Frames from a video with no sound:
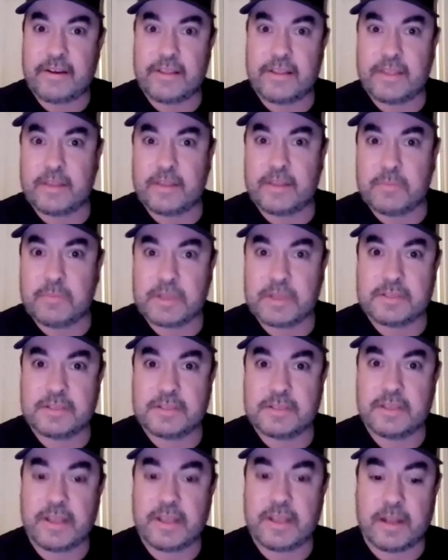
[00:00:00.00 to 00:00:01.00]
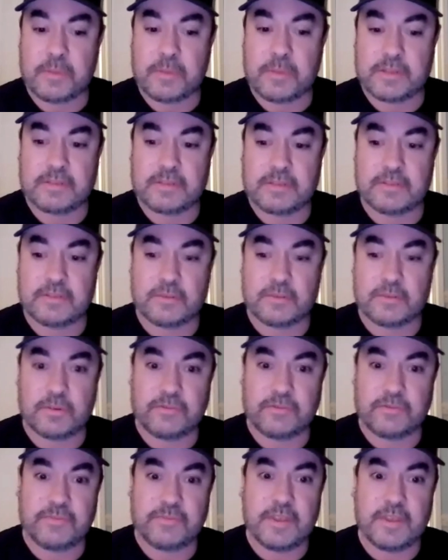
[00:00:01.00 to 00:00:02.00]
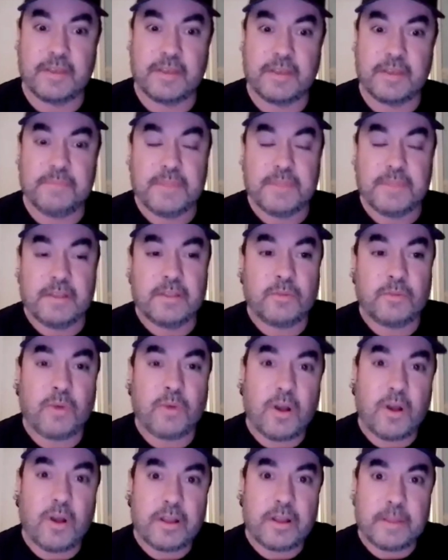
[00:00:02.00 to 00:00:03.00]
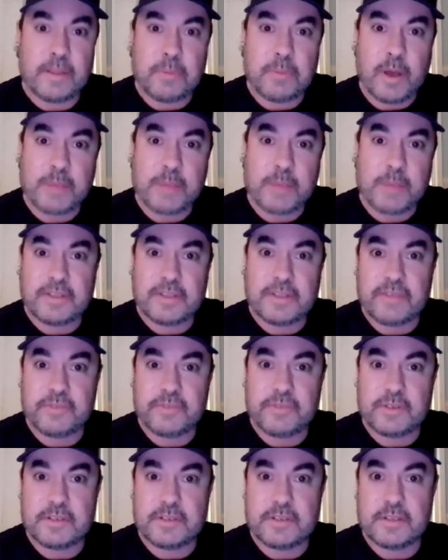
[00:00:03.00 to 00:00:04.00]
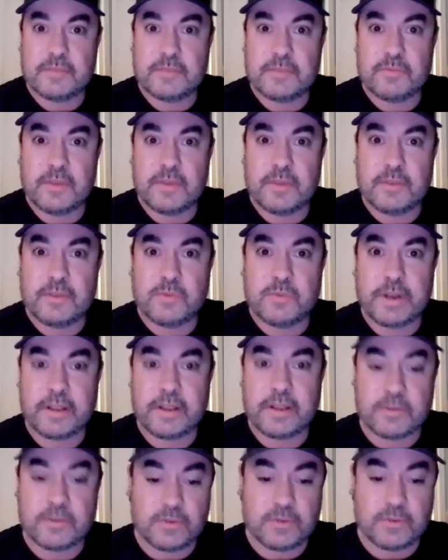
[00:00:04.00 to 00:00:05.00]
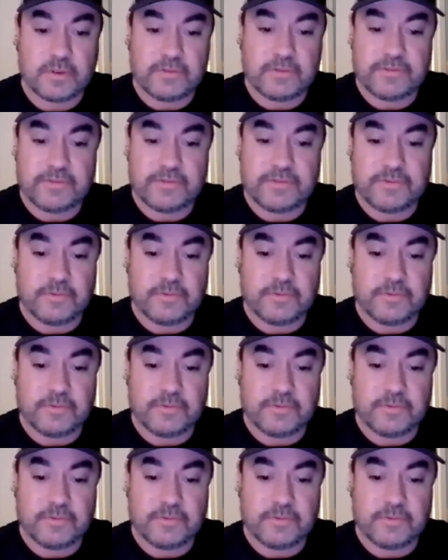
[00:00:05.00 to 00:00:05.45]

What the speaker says: And then the mix of the elements of sort of the rock and the pop stuff is when it sort of,